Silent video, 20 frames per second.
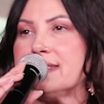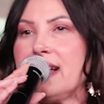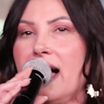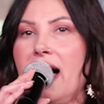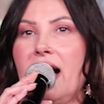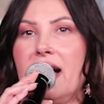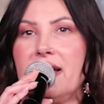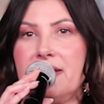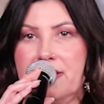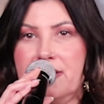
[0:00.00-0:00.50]

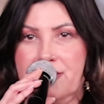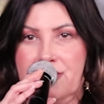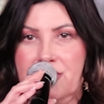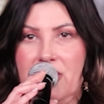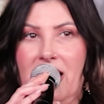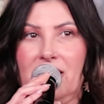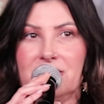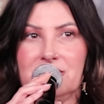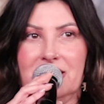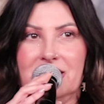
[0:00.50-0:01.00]
tithe
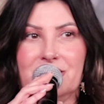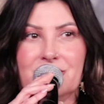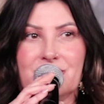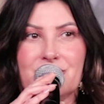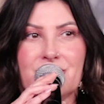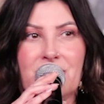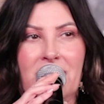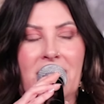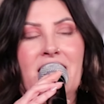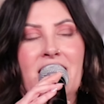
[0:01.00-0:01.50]

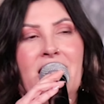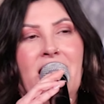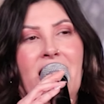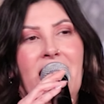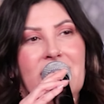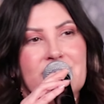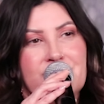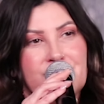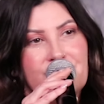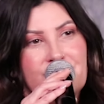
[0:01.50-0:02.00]
challenge.
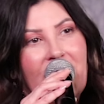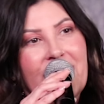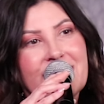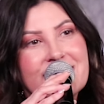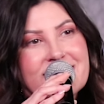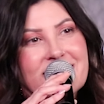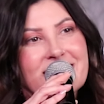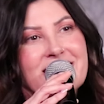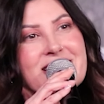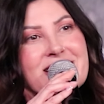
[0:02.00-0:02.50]
As
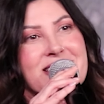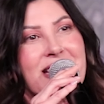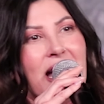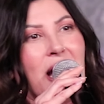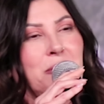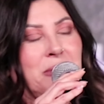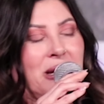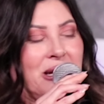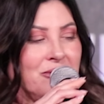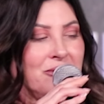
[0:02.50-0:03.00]
Jason is
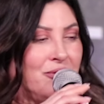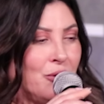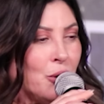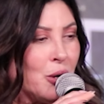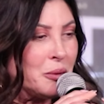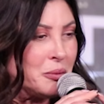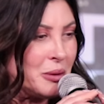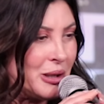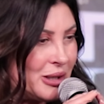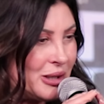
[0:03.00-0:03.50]
coming
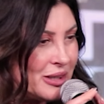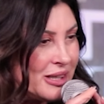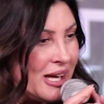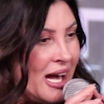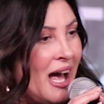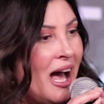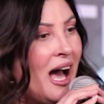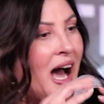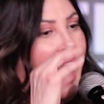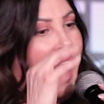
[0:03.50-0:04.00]
forward,
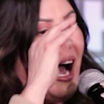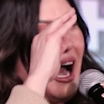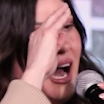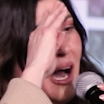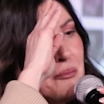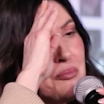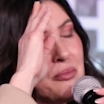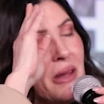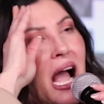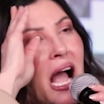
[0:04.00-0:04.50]

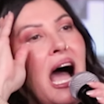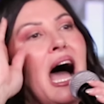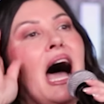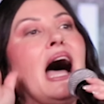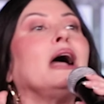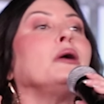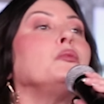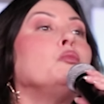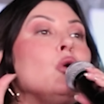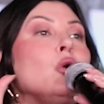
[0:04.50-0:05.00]
um,
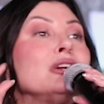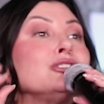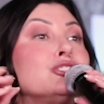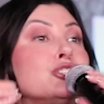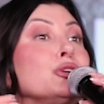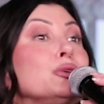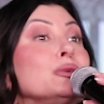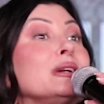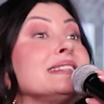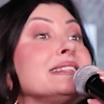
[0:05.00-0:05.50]
I want
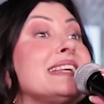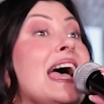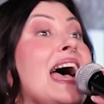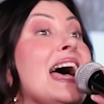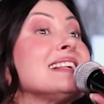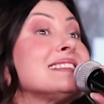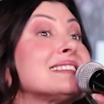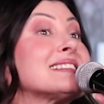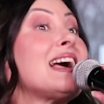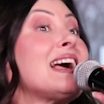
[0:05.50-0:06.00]
you to
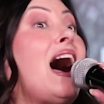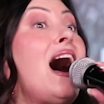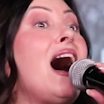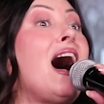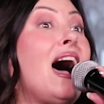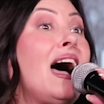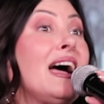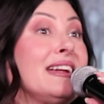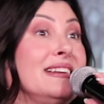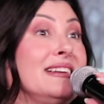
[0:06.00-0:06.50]
test
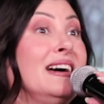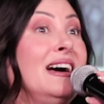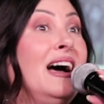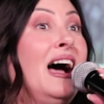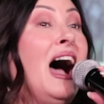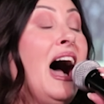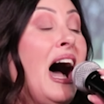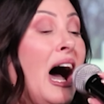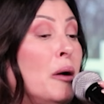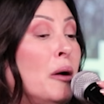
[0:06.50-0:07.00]
God.
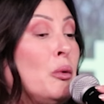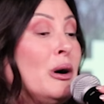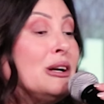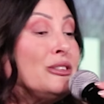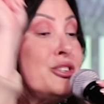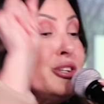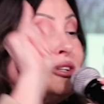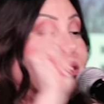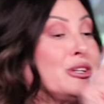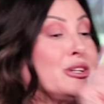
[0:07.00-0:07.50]
I want you